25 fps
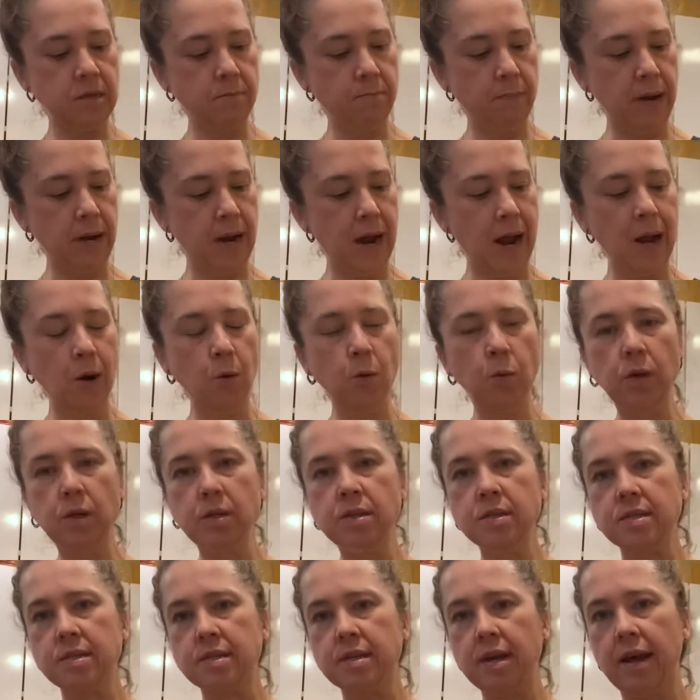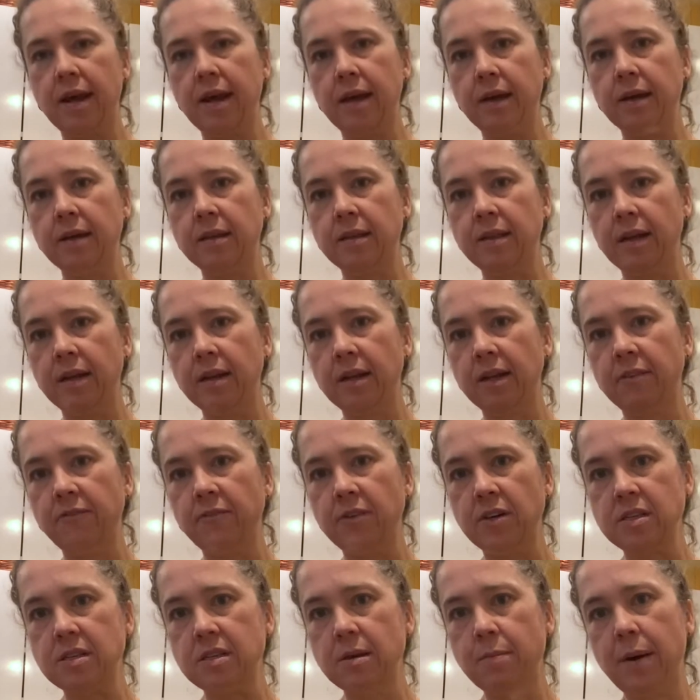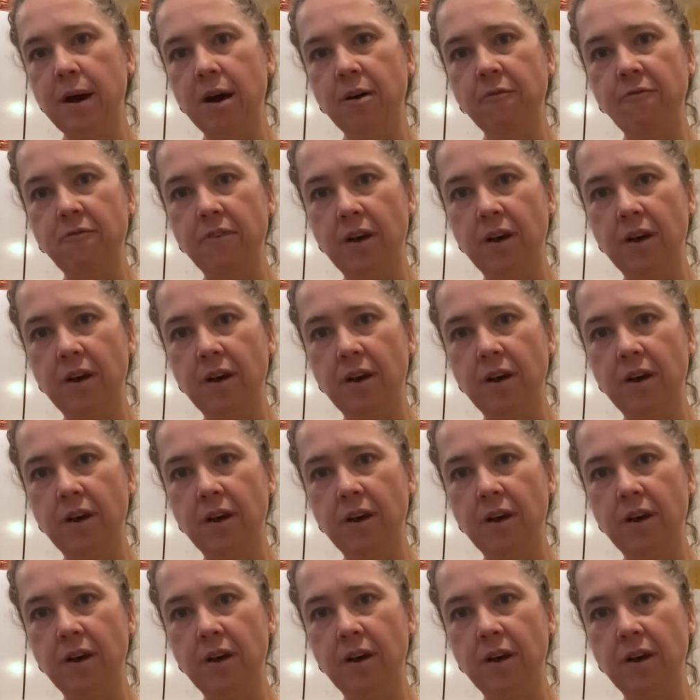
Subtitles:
but I will say that if it's about